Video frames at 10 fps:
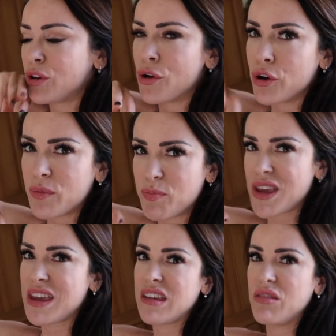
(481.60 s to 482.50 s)
could
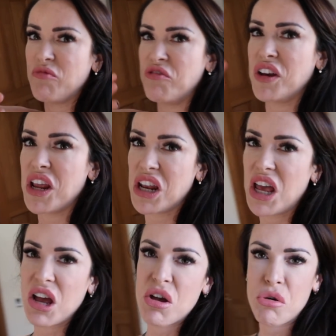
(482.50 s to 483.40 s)
be
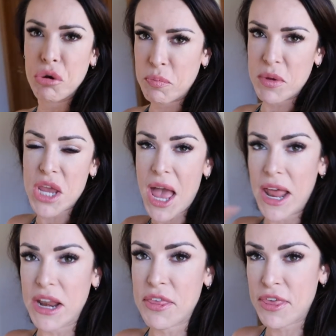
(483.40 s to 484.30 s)
vanilla, could be
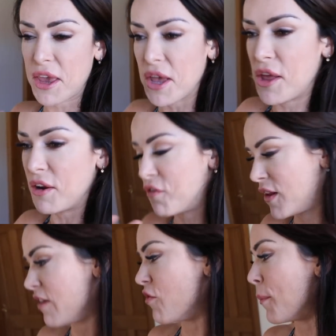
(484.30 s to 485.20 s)
anything kind of
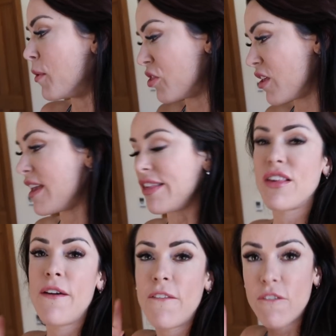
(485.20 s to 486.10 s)
flavor, but
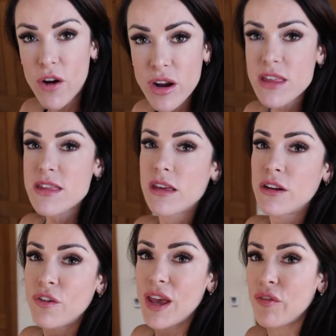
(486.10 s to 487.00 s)
these, very
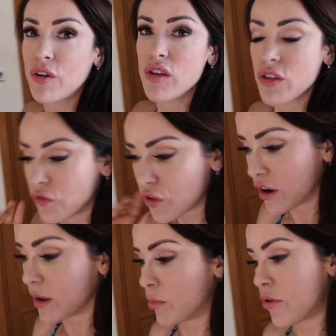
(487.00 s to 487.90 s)
distinct flavors,
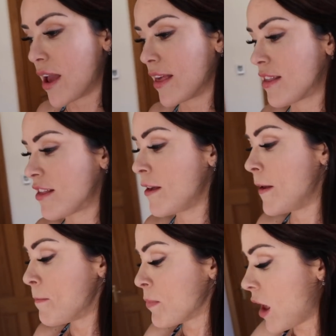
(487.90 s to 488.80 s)
very impressed.
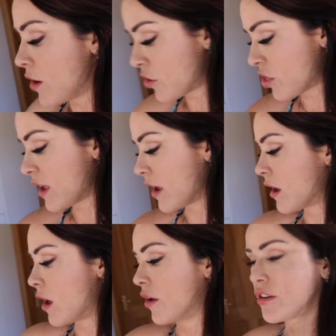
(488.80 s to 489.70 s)
Another thing I
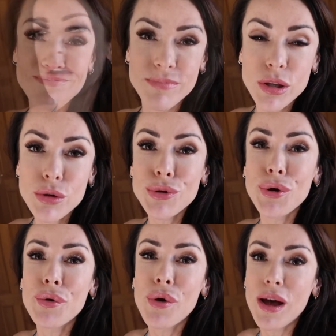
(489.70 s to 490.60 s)
got, you
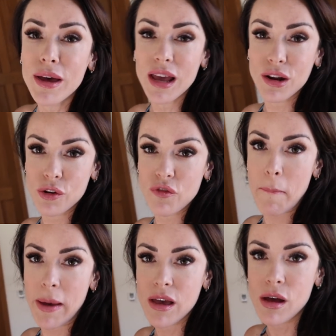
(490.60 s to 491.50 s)
know I
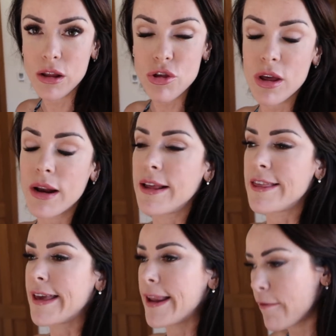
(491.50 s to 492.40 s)
love my collagen and I
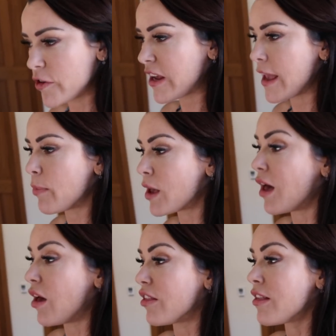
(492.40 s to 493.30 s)
take it every day
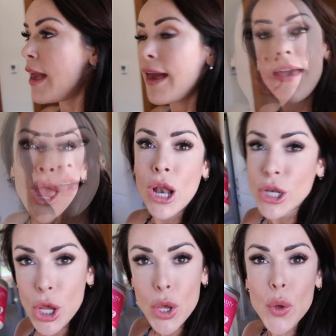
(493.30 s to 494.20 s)
because,
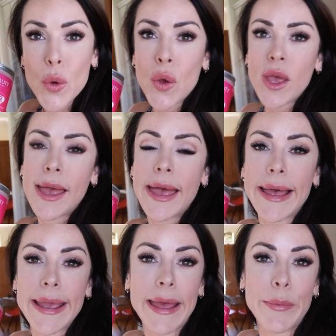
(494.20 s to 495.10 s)
hello,
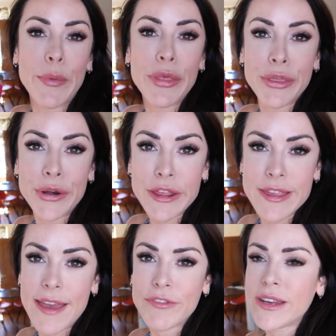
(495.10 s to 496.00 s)
I am
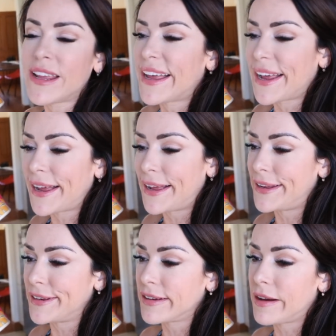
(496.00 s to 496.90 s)
37
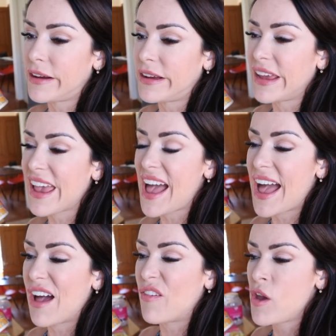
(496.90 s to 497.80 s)
and I
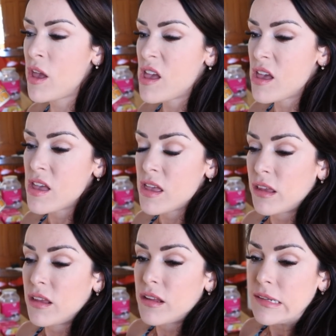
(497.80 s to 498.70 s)
have
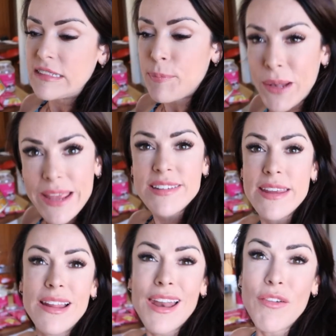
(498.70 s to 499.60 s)

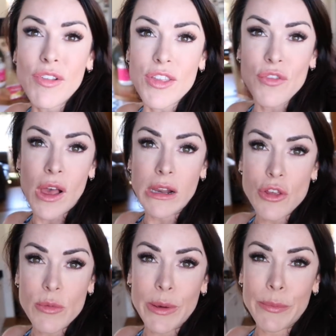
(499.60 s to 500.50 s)
depleting levels of
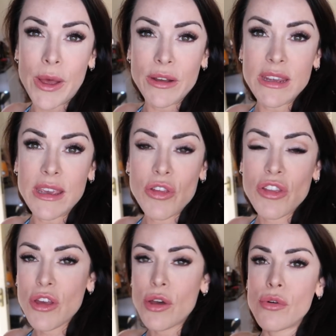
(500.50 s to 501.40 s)
collagen in my body.
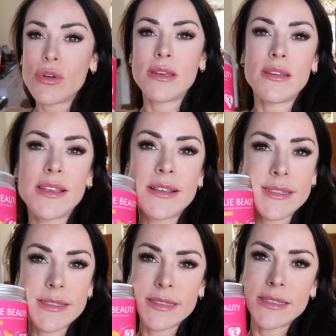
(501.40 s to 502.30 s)
So,
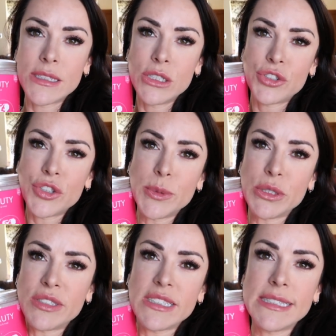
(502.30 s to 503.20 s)
true
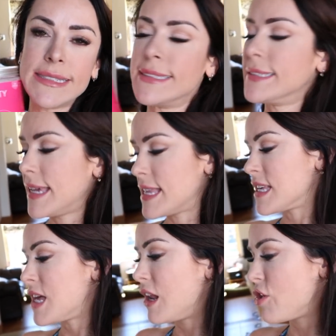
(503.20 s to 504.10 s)
beauty, it's
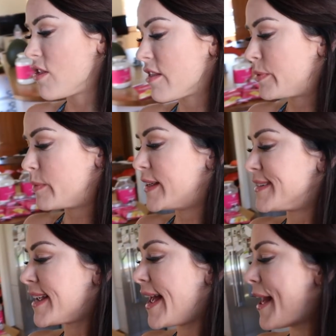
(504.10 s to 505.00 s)
a collagen
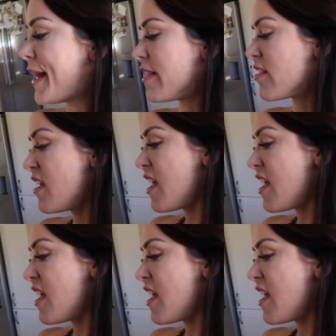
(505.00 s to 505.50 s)
supplement, and